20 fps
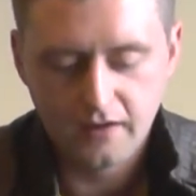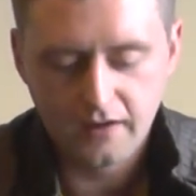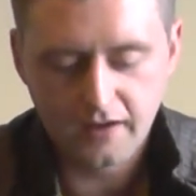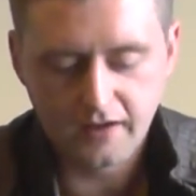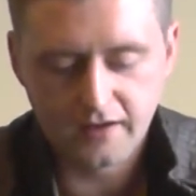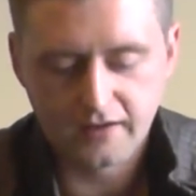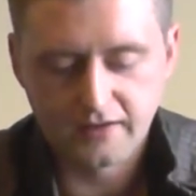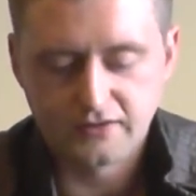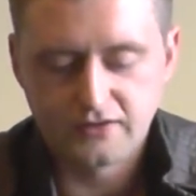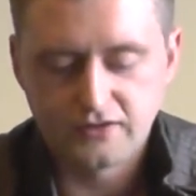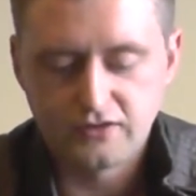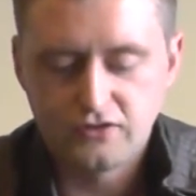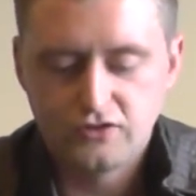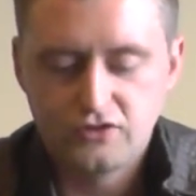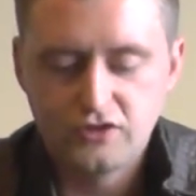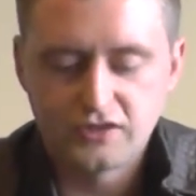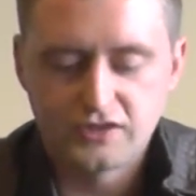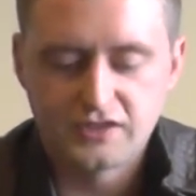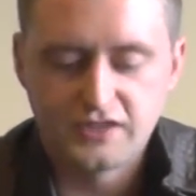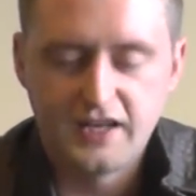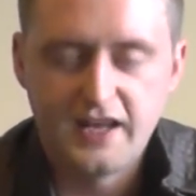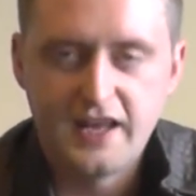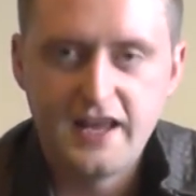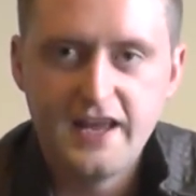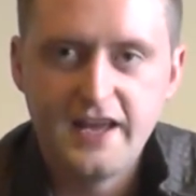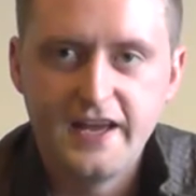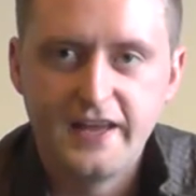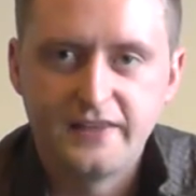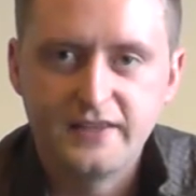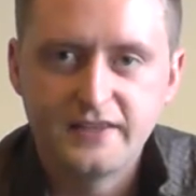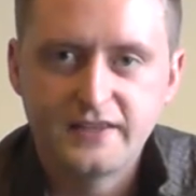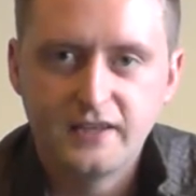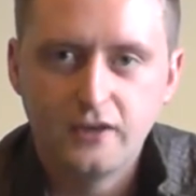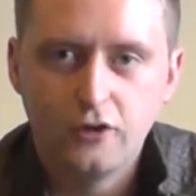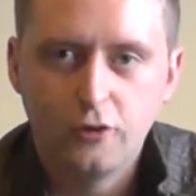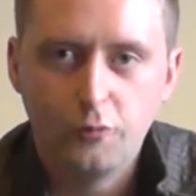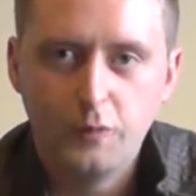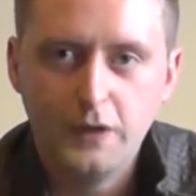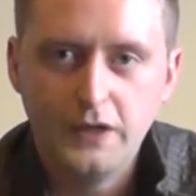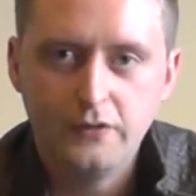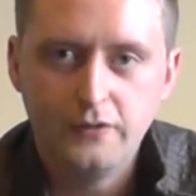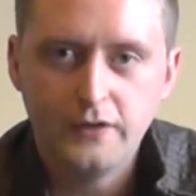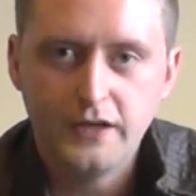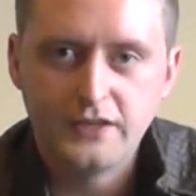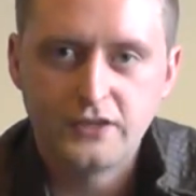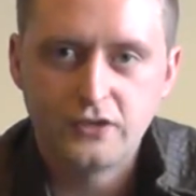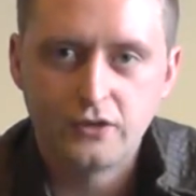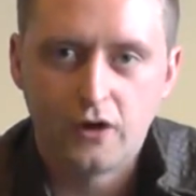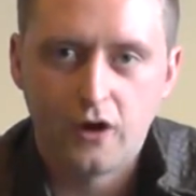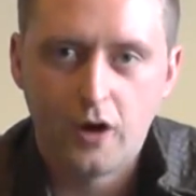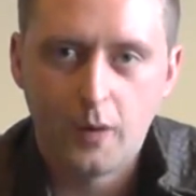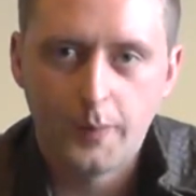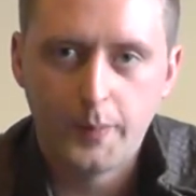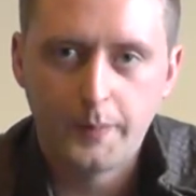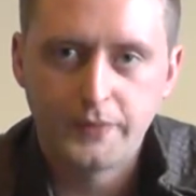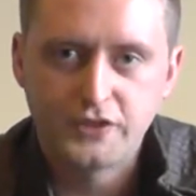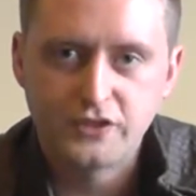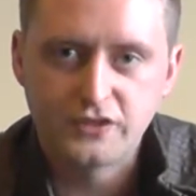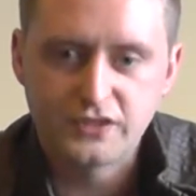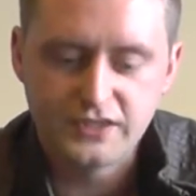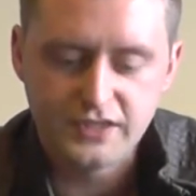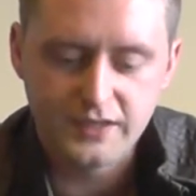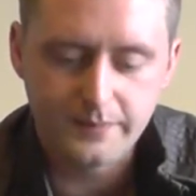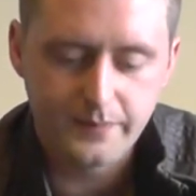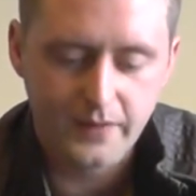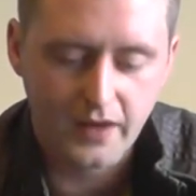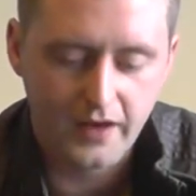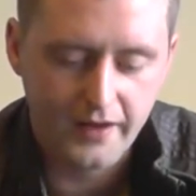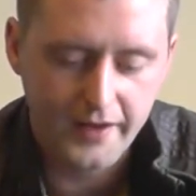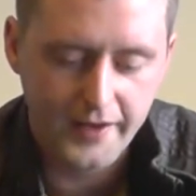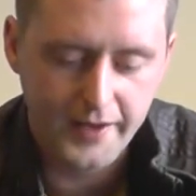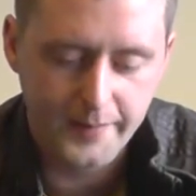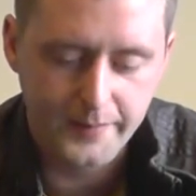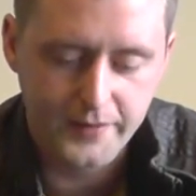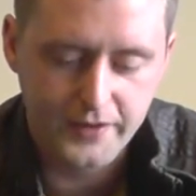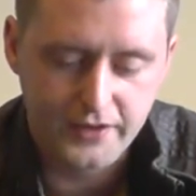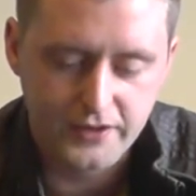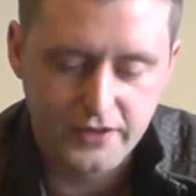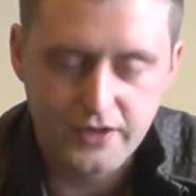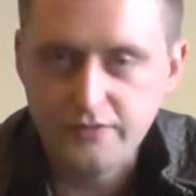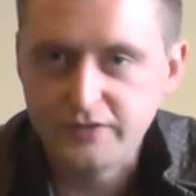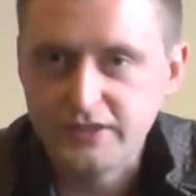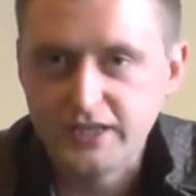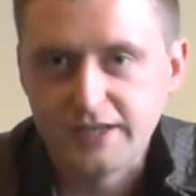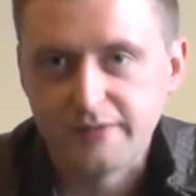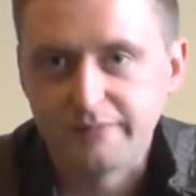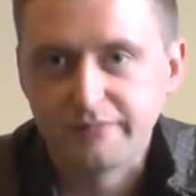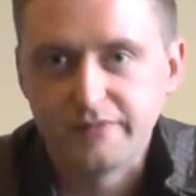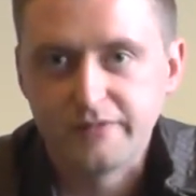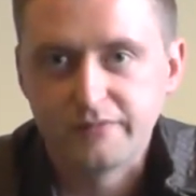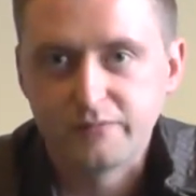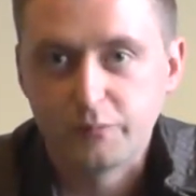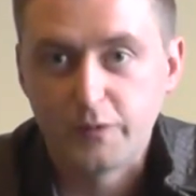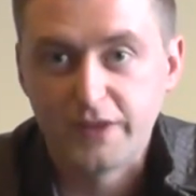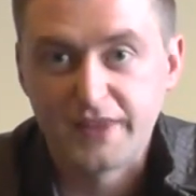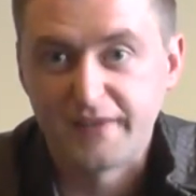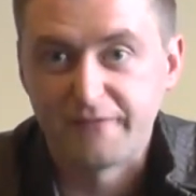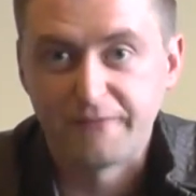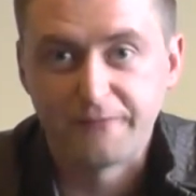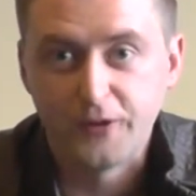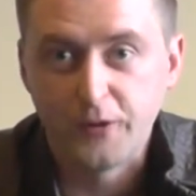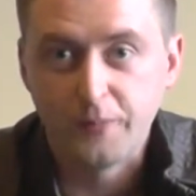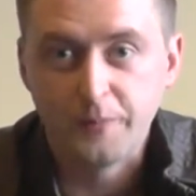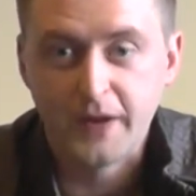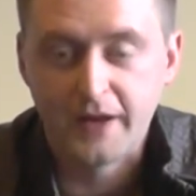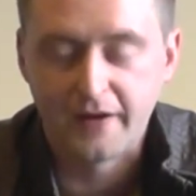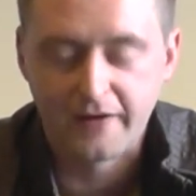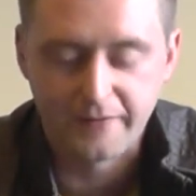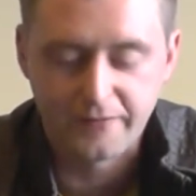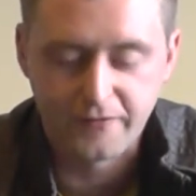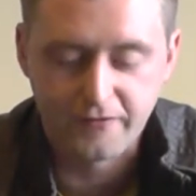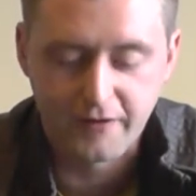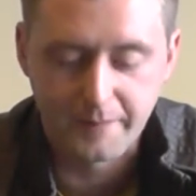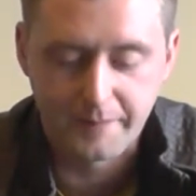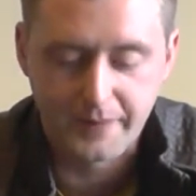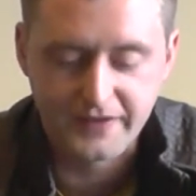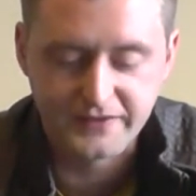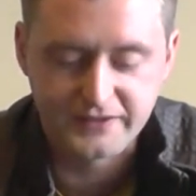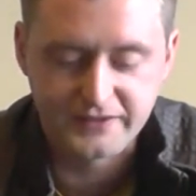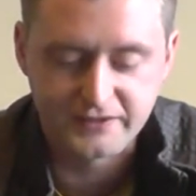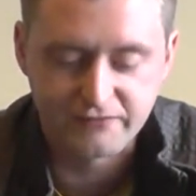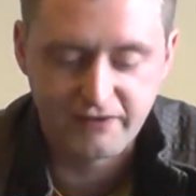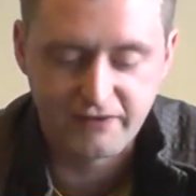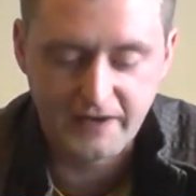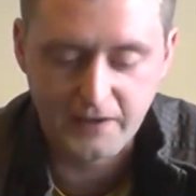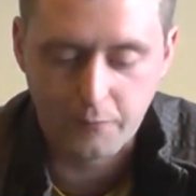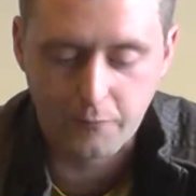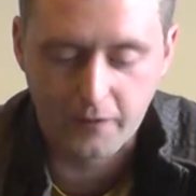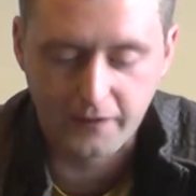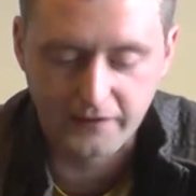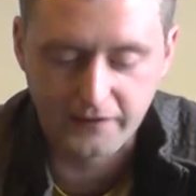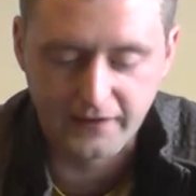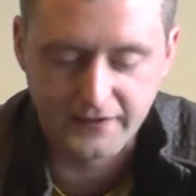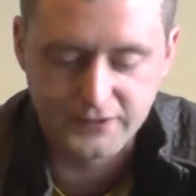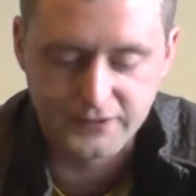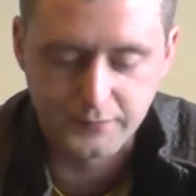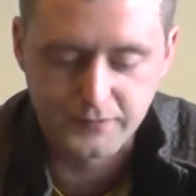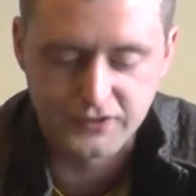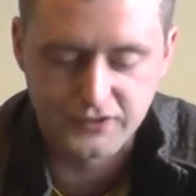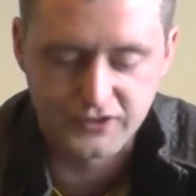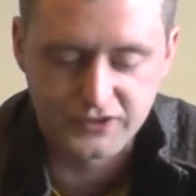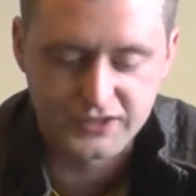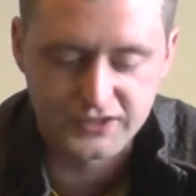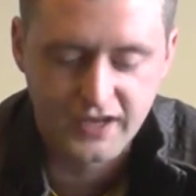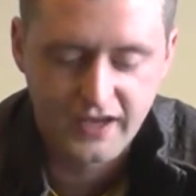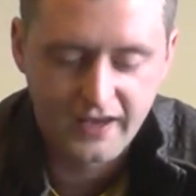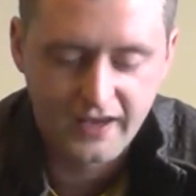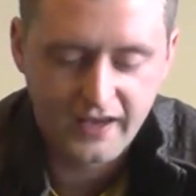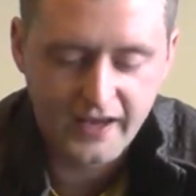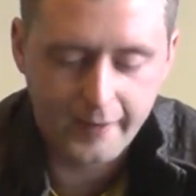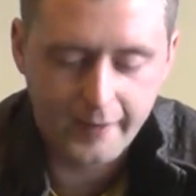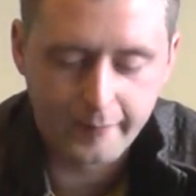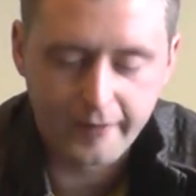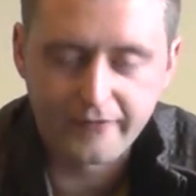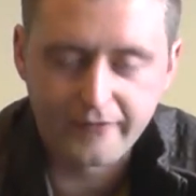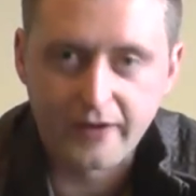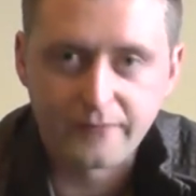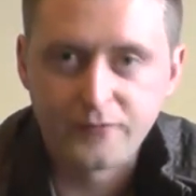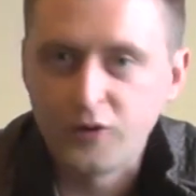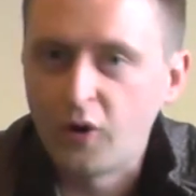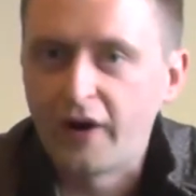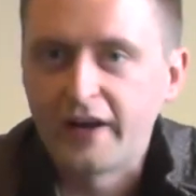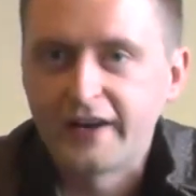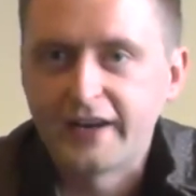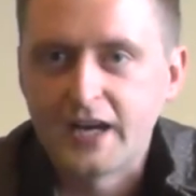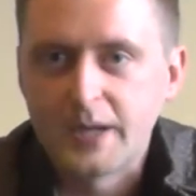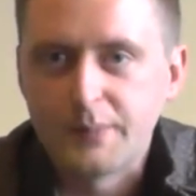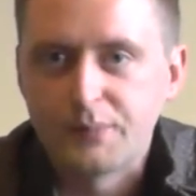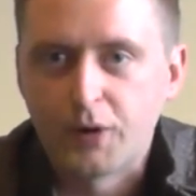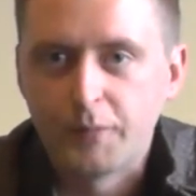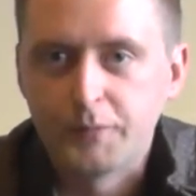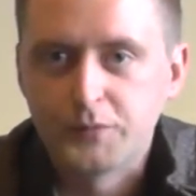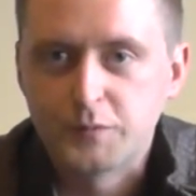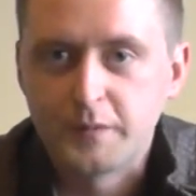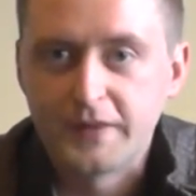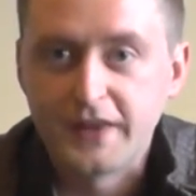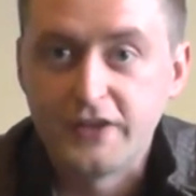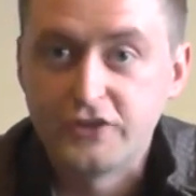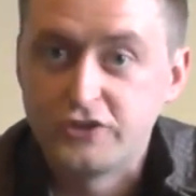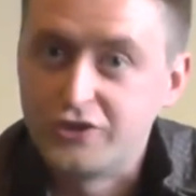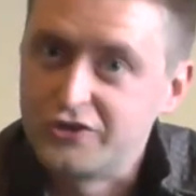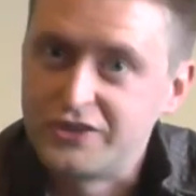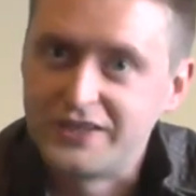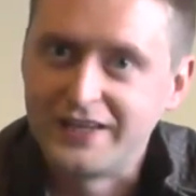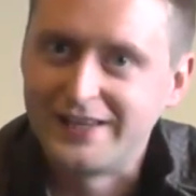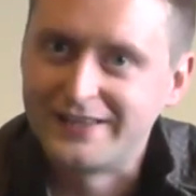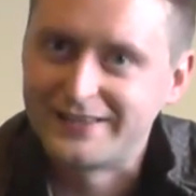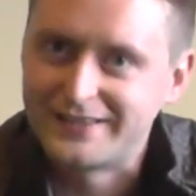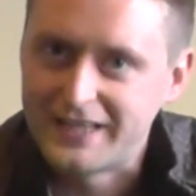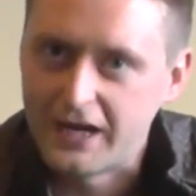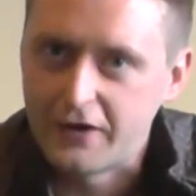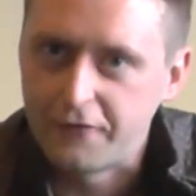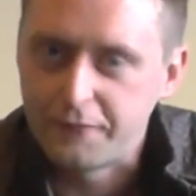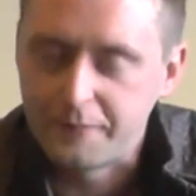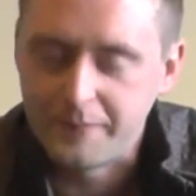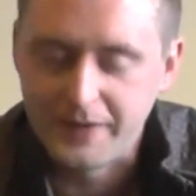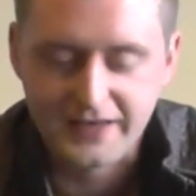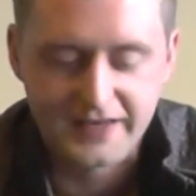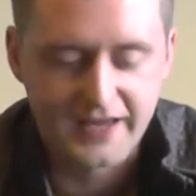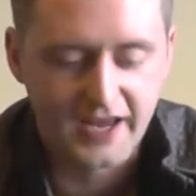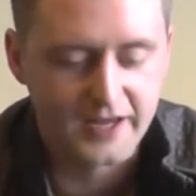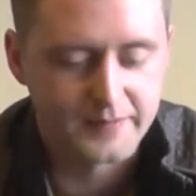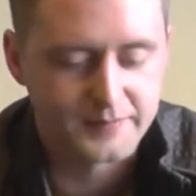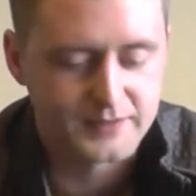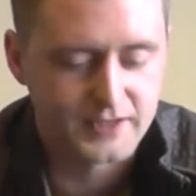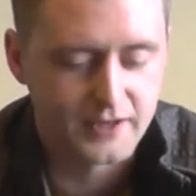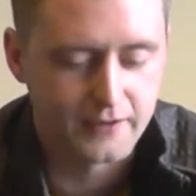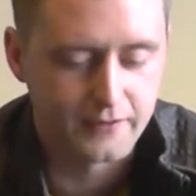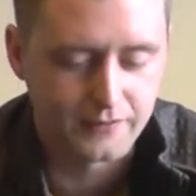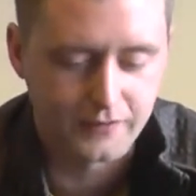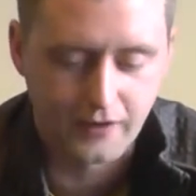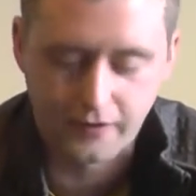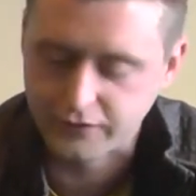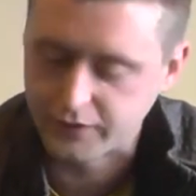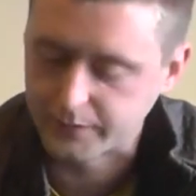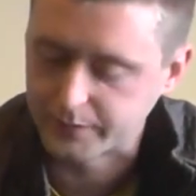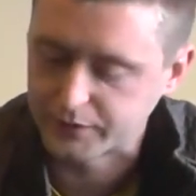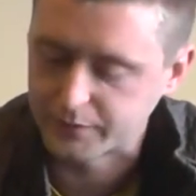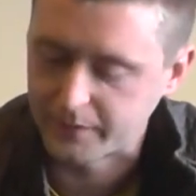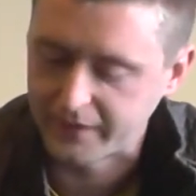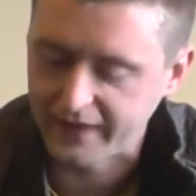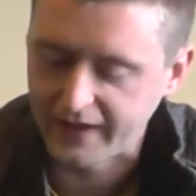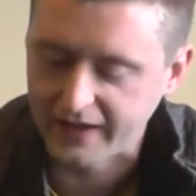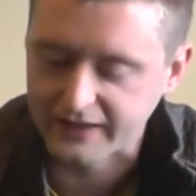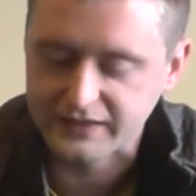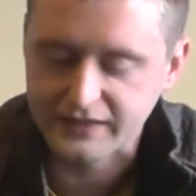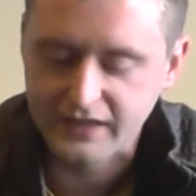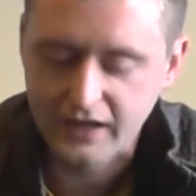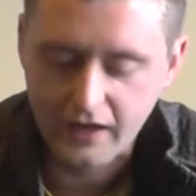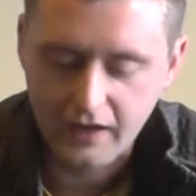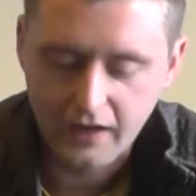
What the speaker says: And just here, this little wheel is your hop-up adjuster. You can use it with a thumbnail if you're in a pinch. It's really quite light to adjust. However, I've not had any problems with it adjusting itself mid-game, so no troubles with that.